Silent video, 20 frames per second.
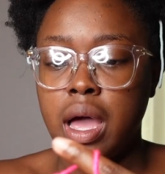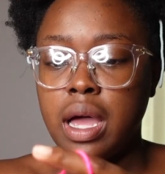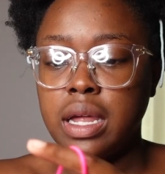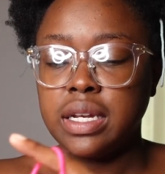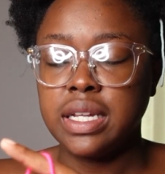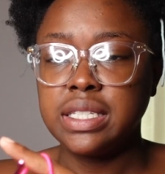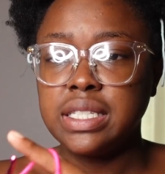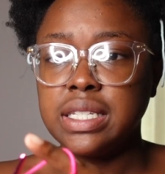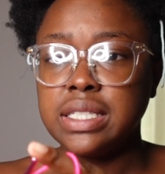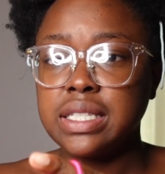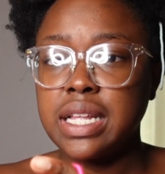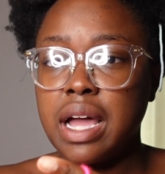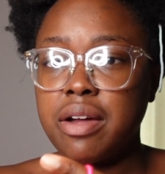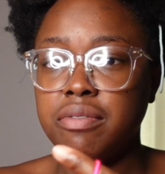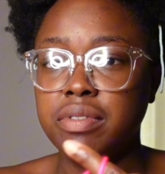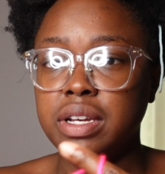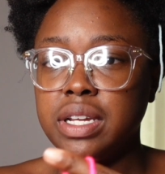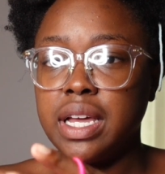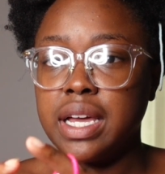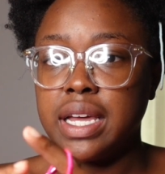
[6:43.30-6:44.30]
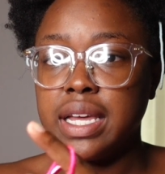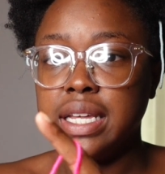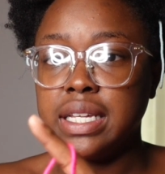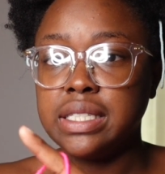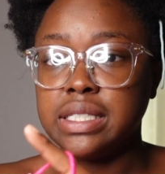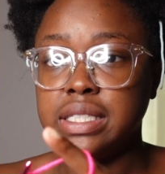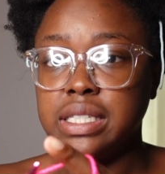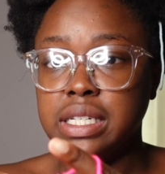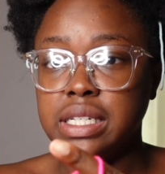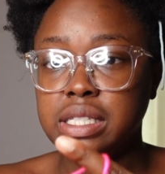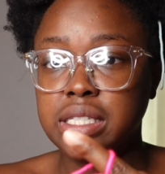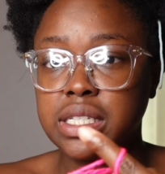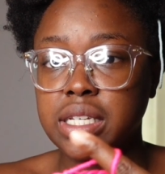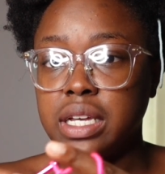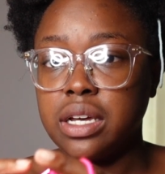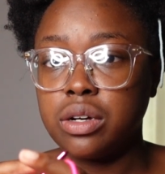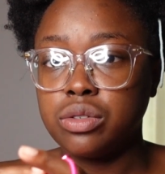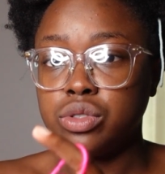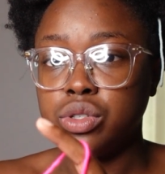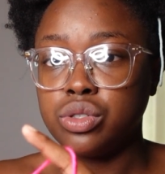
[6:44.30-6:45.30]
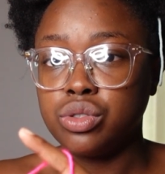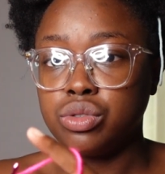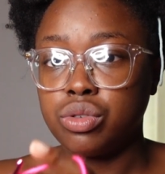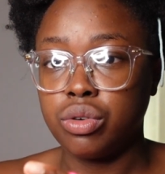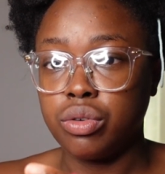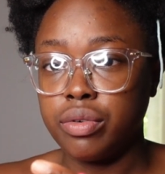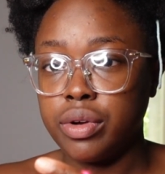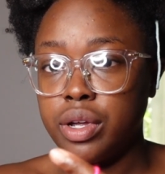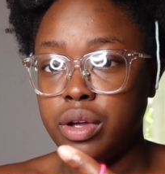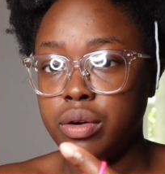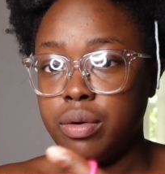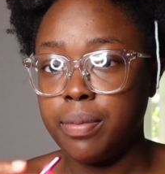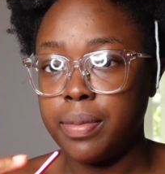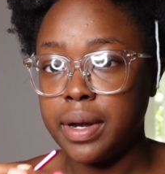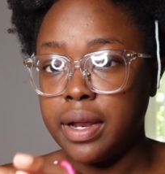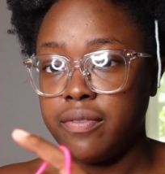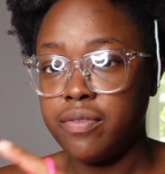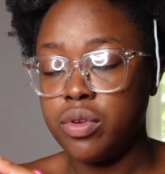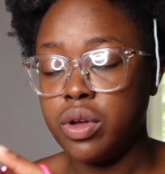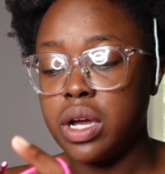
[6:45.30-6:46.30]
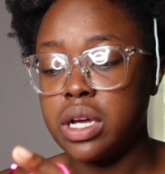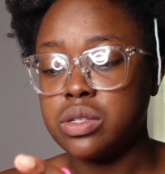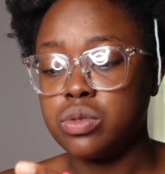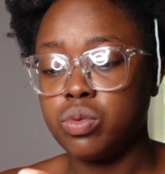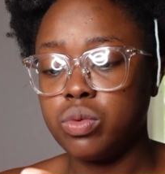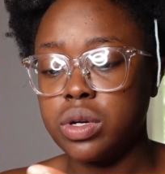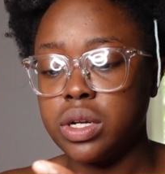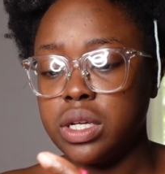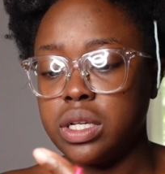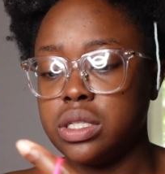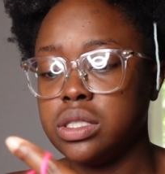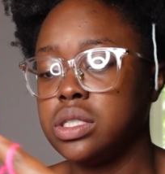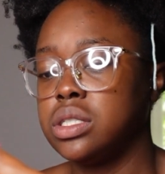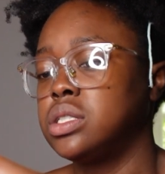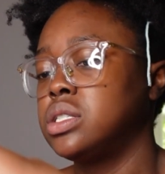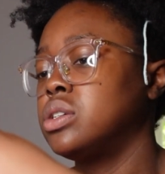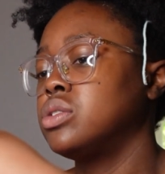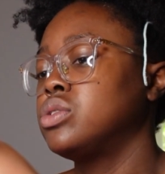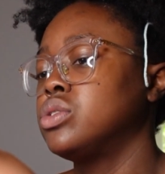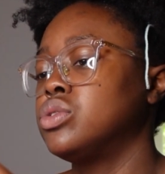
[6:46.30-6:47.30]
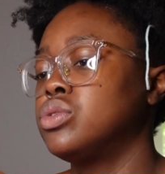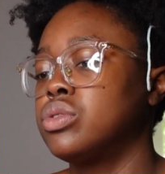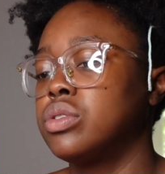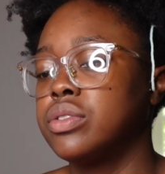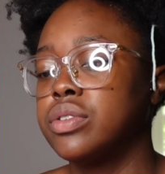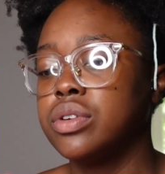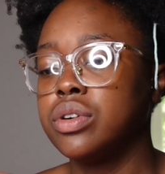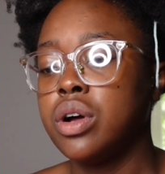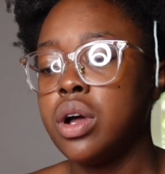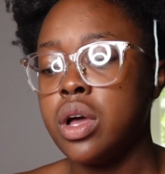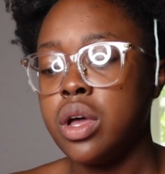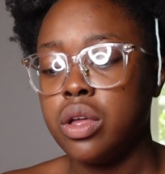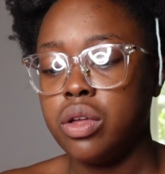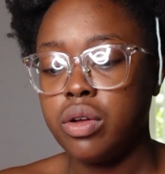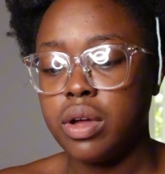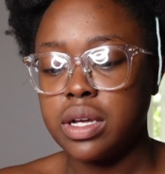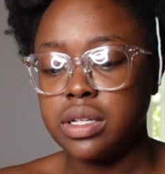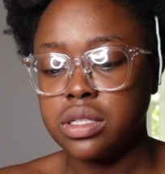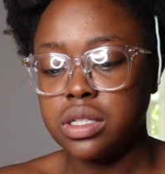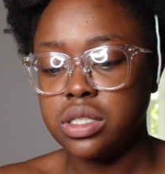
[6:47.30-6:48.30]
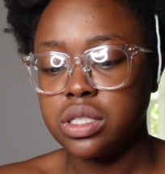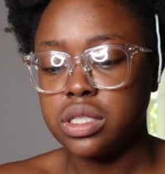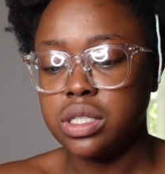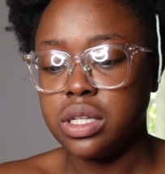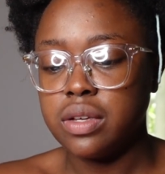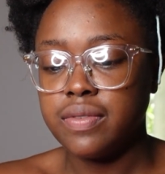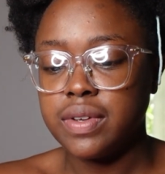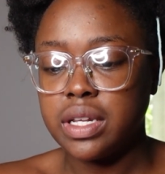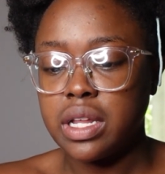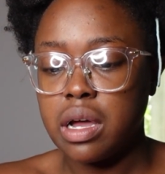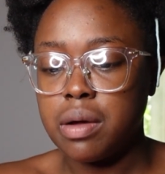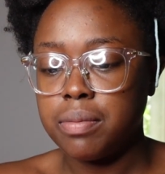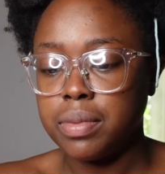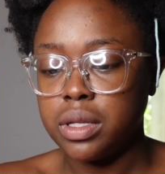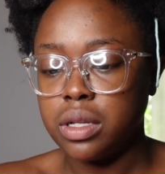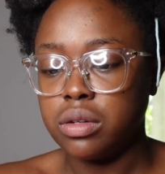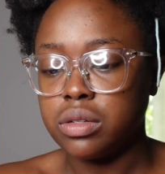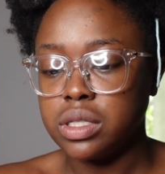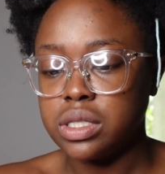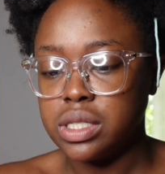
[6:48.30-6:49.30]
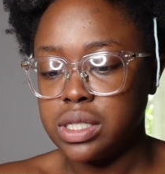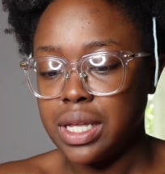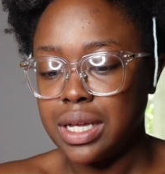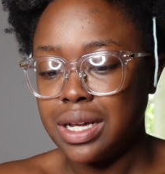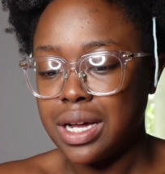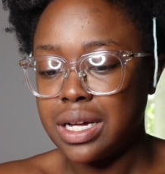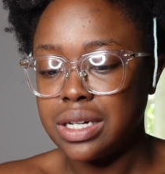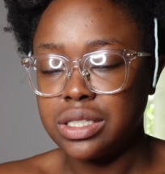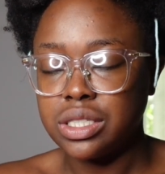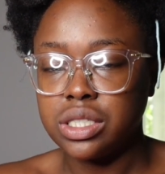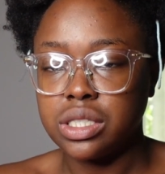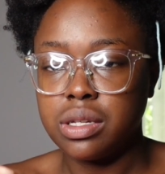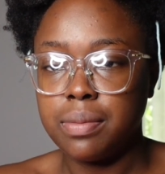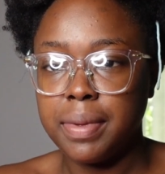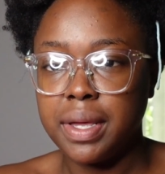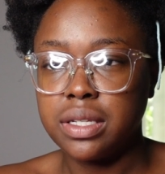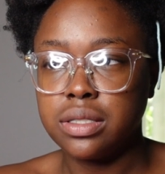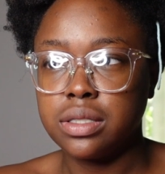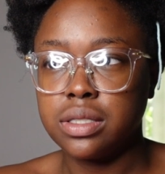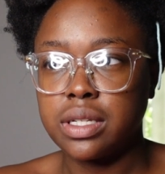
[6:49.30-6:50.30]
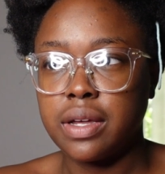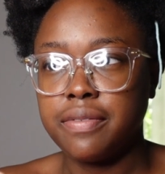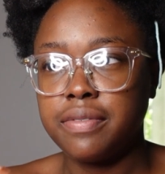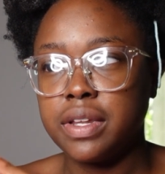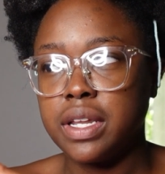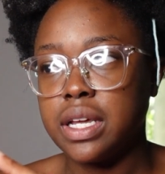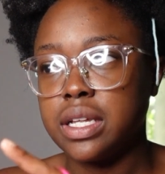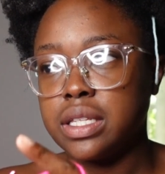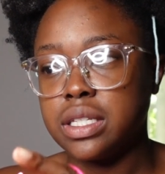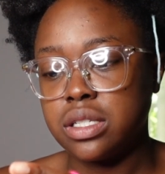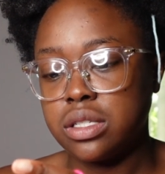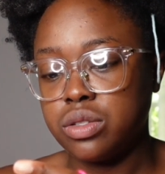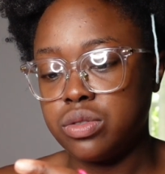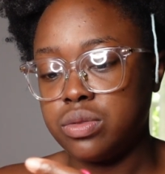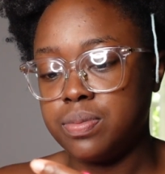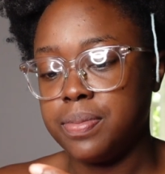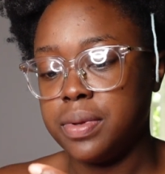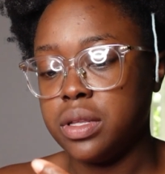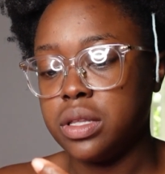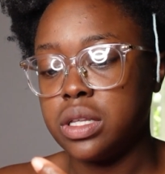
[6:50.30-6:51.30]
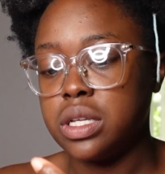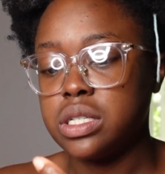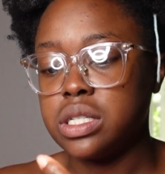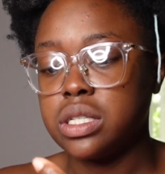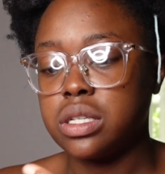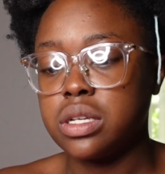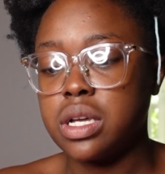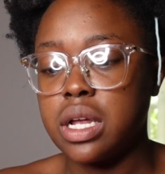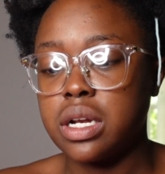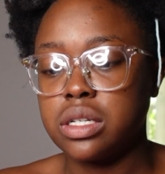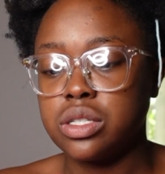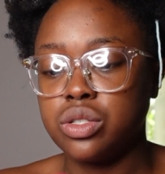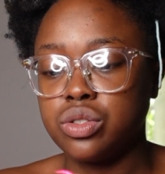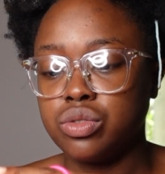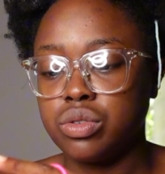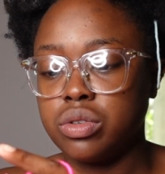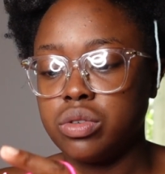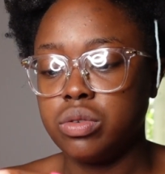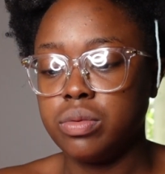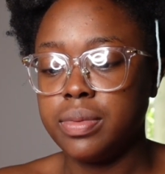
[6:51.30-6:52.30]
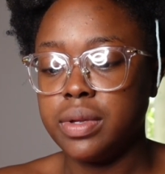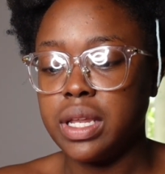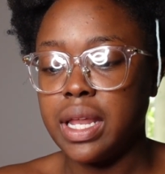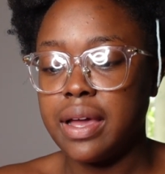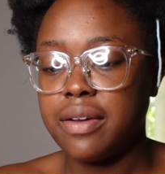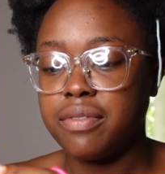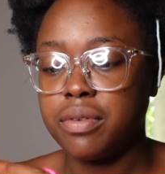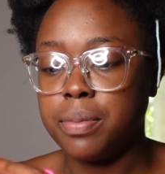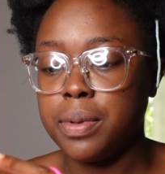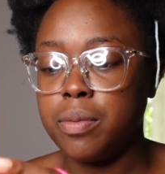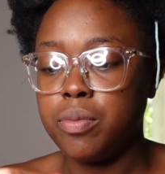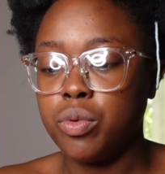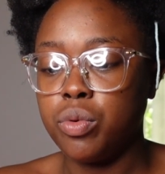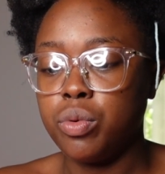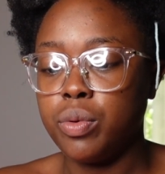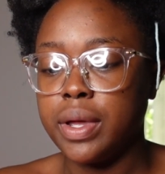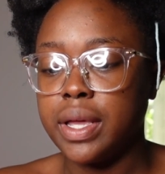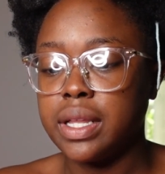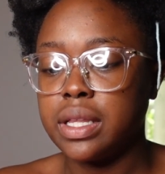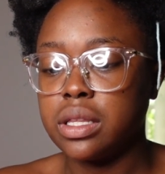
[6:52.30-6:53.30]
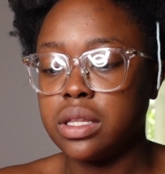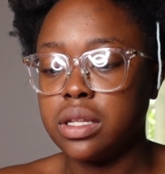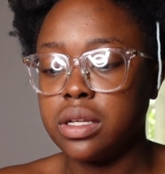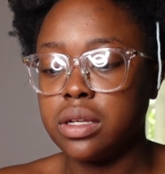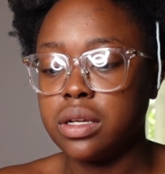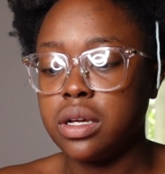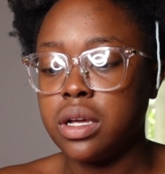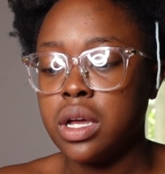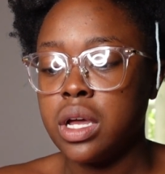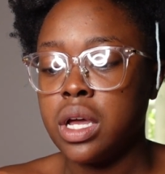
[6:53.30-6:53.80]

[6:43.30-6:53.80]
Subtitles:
This is not really an in-detail tutorial, but if you guys want an in-detail tutorial, you guys could just leave it down below. This is like kind of just the basis. I feel like this kind of tutorial would be like for people who get the